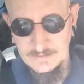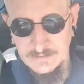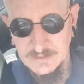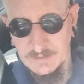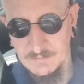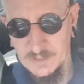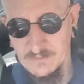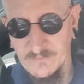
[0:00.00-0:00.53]

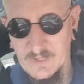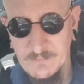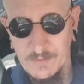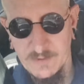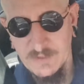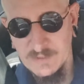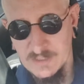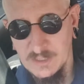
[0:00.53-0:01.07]
So I'm going to vape
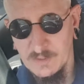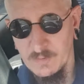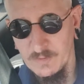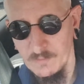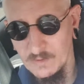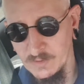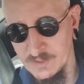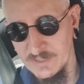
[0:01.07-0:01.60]
on this a little
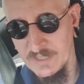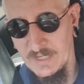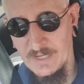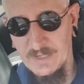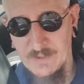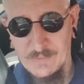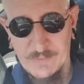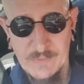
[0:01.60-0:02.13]
bit more
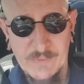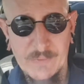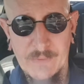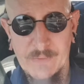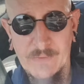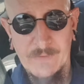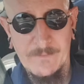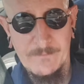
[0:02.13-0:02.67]
today.
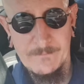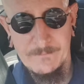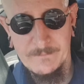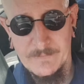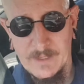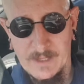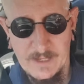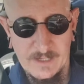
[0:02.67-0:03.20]

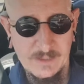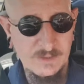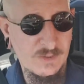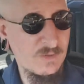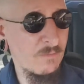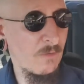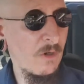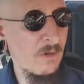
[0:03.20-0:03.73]
And
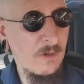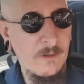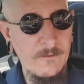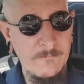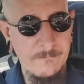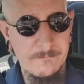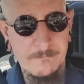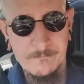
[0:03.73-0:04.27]

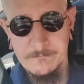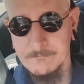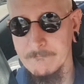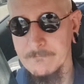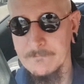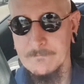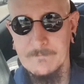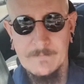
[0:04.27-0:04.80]
tomorrow,
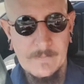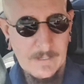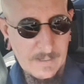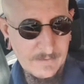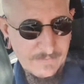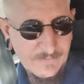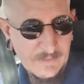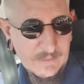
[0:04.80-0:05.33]

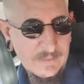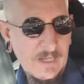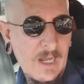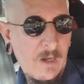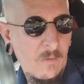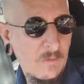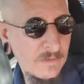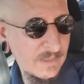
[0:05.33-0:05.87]
I think
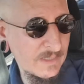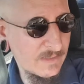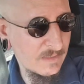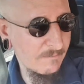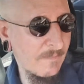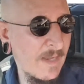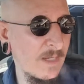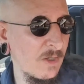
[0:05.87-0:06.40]
I will get
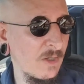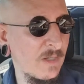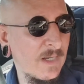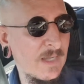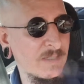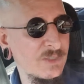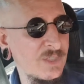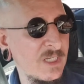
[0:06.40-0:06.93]
the mango
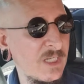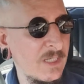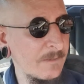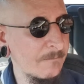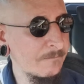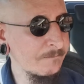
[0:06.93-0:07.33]
lushy.